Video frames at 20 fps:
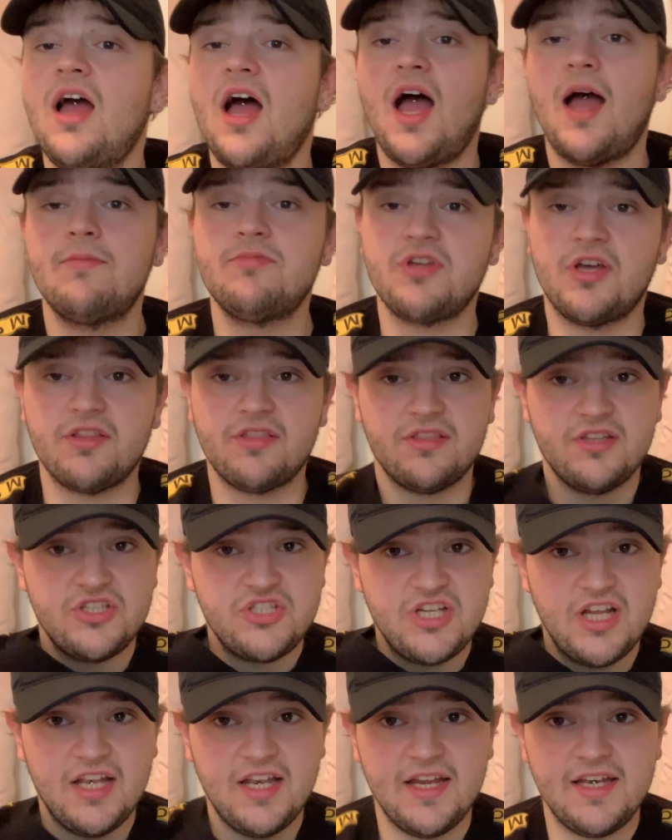I'm just
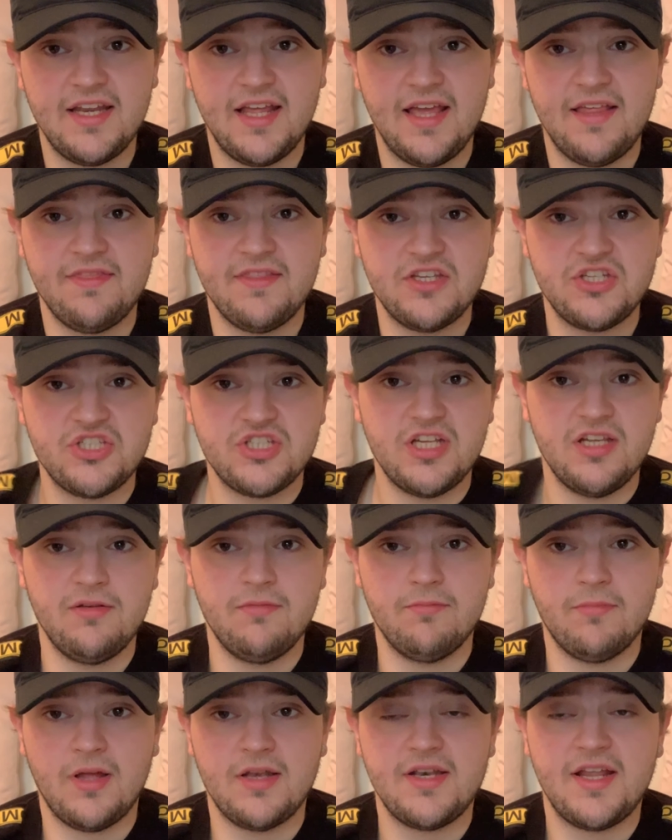chilling in this
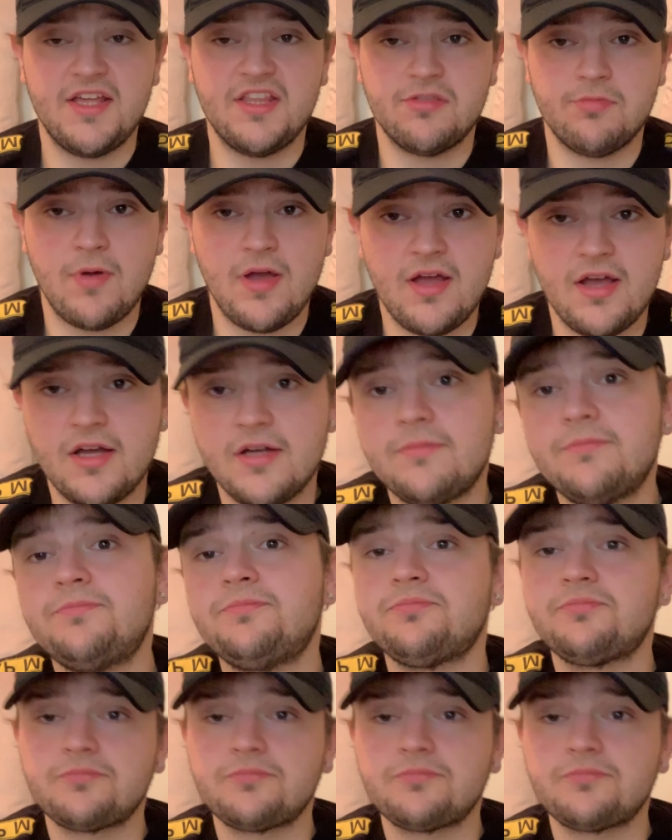cheap Monday sweater.